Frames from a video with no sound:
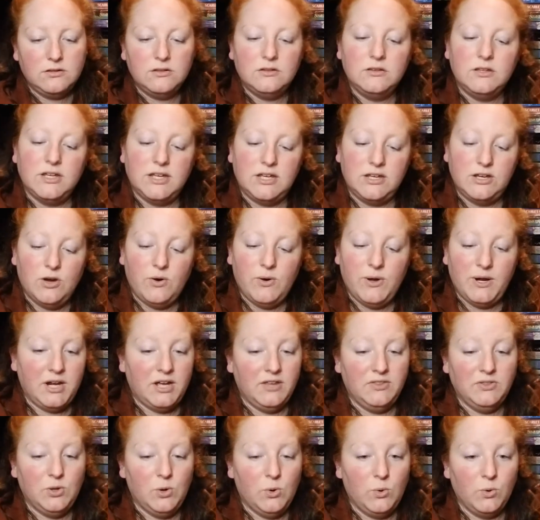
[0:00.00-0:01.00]
like going
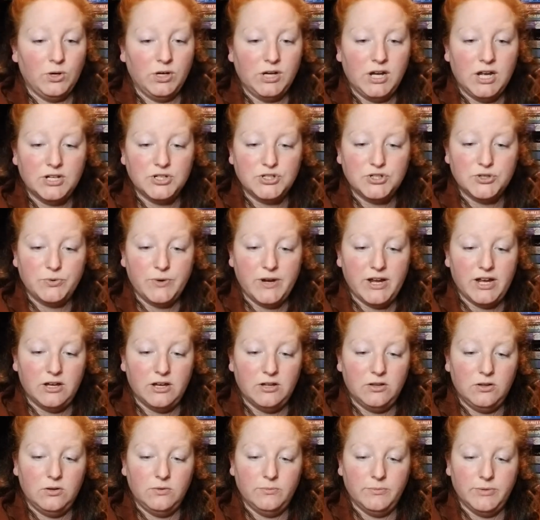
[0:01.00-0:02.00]
on the Oregon
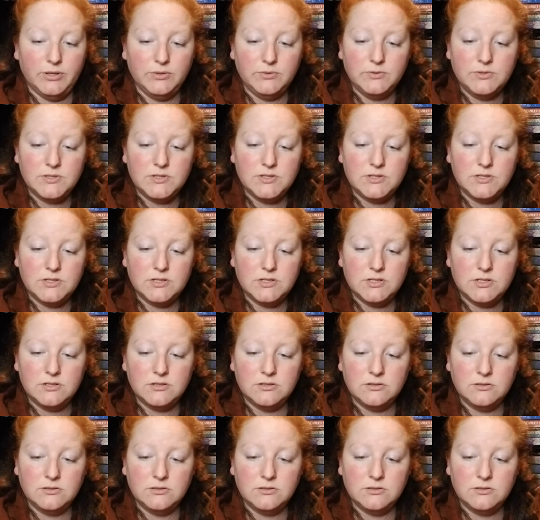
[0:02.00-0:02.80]
Trail almost.